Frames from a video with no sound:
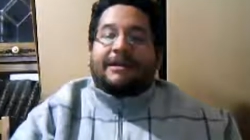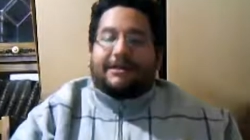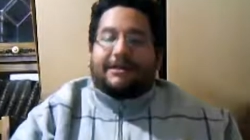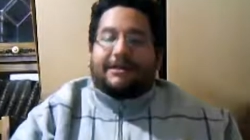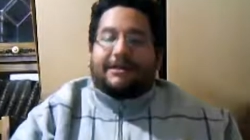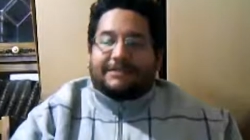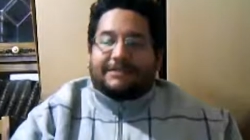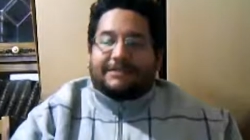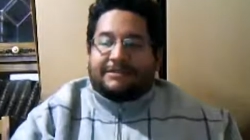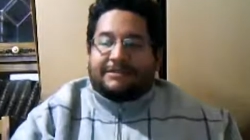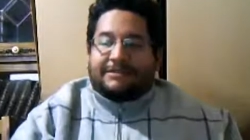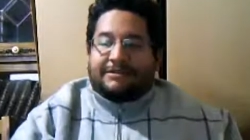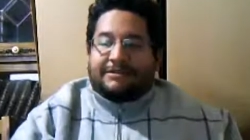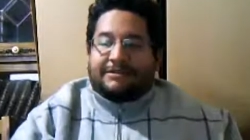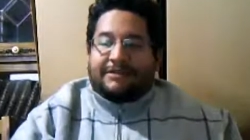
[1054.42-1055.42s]
Also
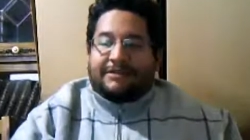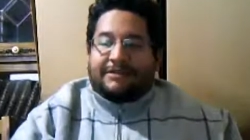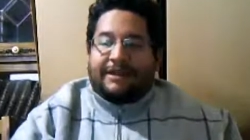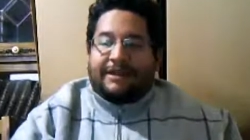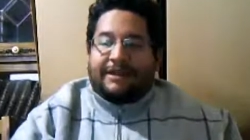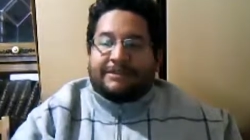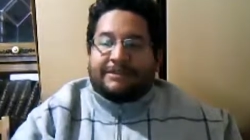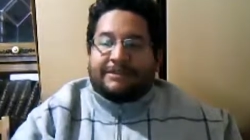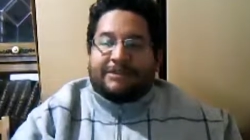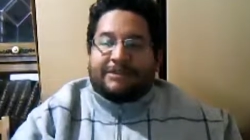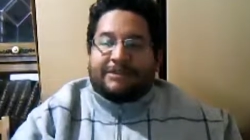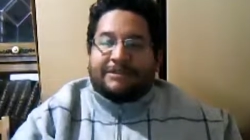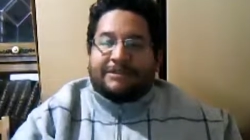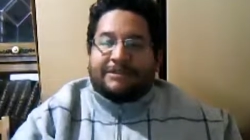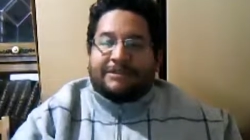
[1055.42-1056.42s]
to uh,
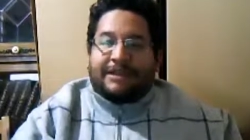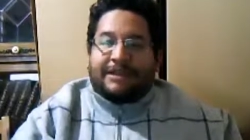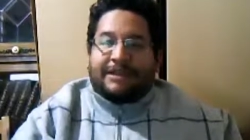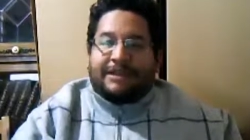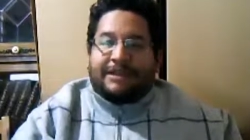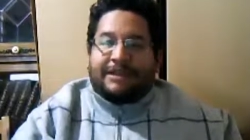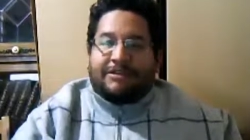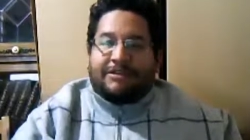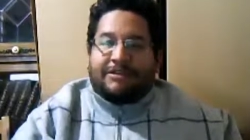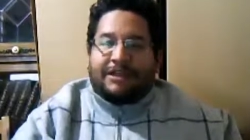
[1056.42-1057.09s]
Barza and Nicole